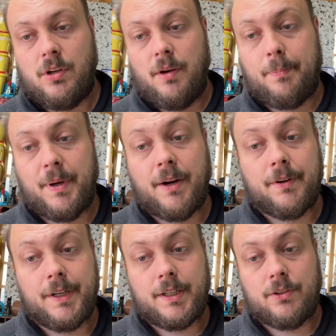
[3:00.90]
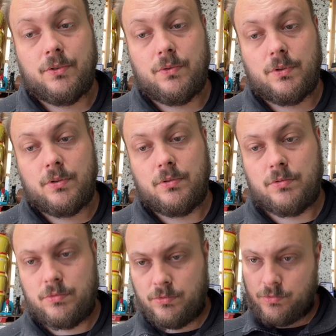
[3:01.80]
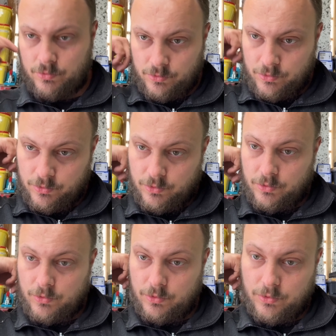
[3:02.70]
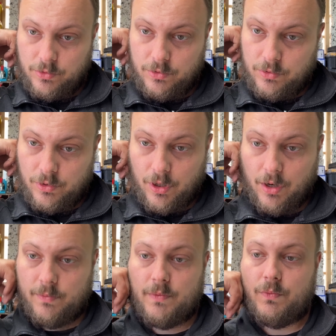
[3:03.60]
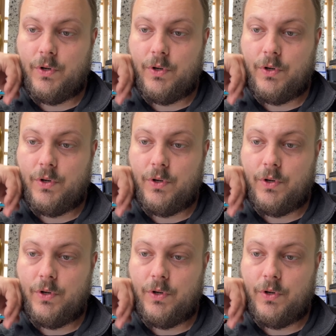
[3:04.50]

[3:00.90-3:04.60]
apparently it can do. I can't remember what